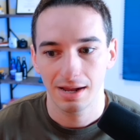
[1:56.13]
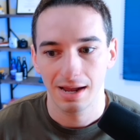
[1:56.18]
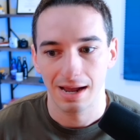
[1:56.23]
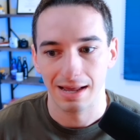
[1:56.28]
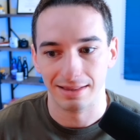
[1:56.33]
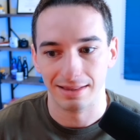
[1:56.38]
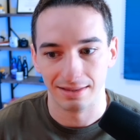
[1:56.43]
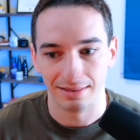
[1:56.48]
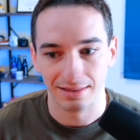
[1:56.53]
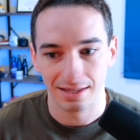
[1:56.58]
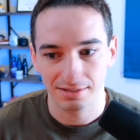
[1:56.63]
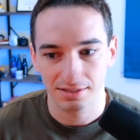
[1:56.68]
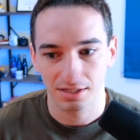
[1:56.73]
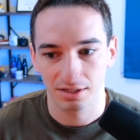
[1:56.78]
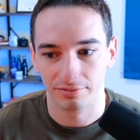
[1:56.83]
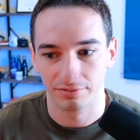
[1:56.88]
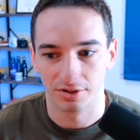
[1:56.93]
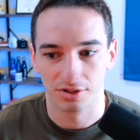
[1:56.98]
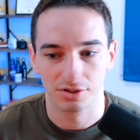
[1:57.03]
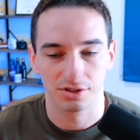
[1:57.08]
and then this
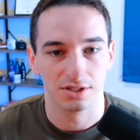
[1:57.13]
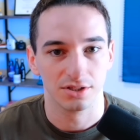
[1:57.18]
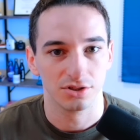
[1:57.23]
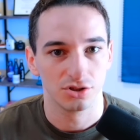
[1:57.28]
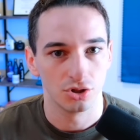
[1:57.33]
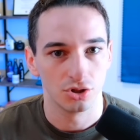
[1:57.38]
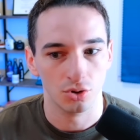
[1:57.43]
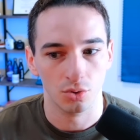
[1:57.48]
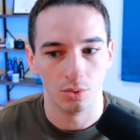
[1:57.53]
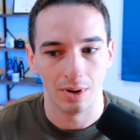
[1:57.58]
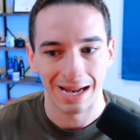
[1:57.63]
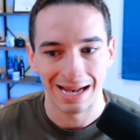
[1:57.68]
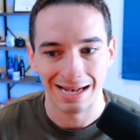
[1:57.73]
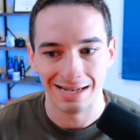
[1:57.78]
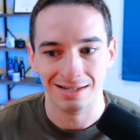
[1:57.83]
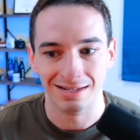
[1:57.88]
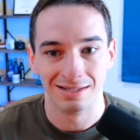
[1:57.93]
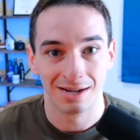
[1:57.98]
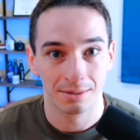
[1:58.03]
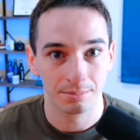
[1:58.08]
converts it to a
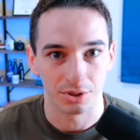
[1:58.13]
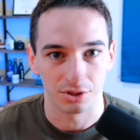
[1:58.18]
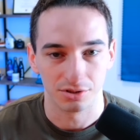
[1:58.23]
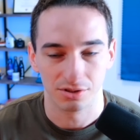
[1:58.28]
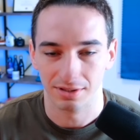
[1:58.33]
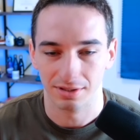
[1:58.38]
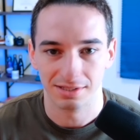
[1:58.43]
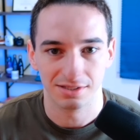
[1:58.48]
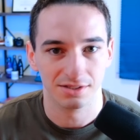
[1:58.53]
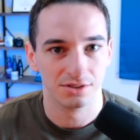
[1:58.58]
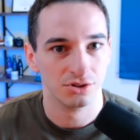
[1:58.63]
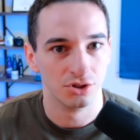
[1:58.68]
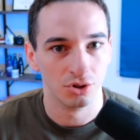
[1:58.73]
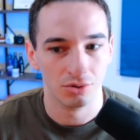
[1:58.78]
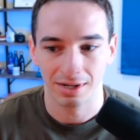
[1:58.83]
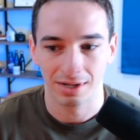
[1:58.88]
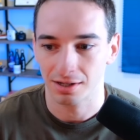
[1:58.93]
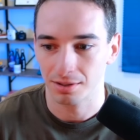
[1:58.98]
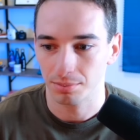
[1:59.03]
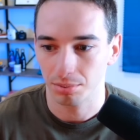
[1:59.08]
number. So this is
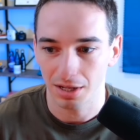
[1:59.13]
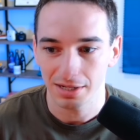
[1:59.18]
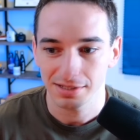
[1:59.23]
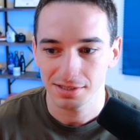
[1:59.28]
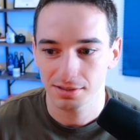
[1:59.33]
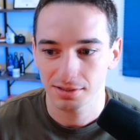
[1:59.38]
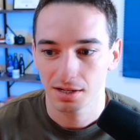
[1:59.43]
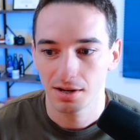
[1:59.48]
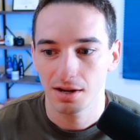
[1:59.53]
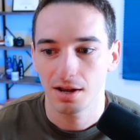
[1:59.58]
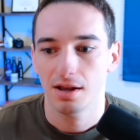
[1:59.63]
unary plus.